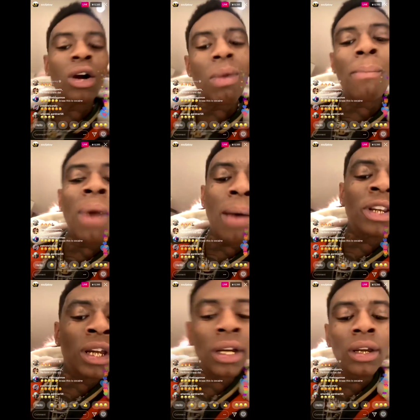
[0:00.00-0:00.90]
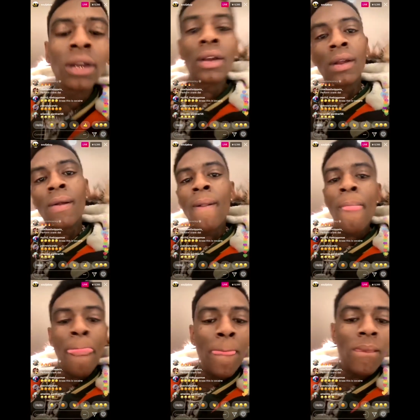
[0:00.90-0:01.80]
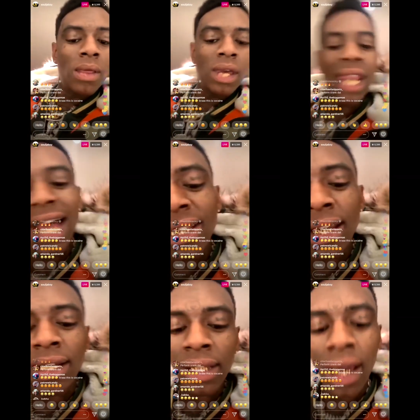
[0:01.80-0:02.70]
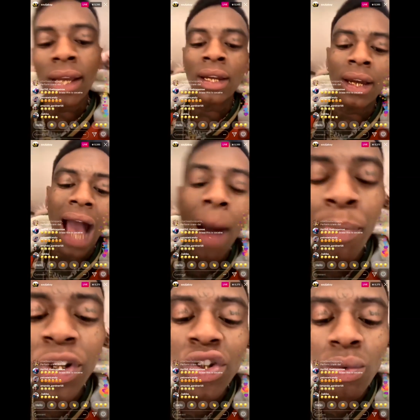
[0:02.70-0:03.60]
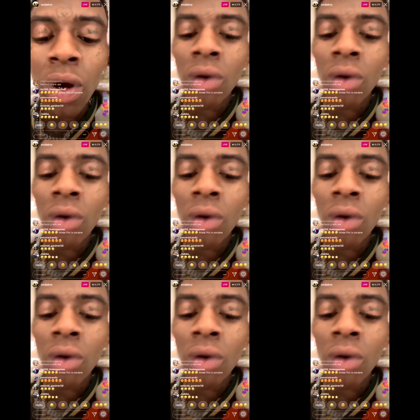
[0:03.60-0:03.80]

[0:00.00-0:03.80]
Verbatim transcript: nigga, on my mama, nigga. And I said that, nigga. I'll put you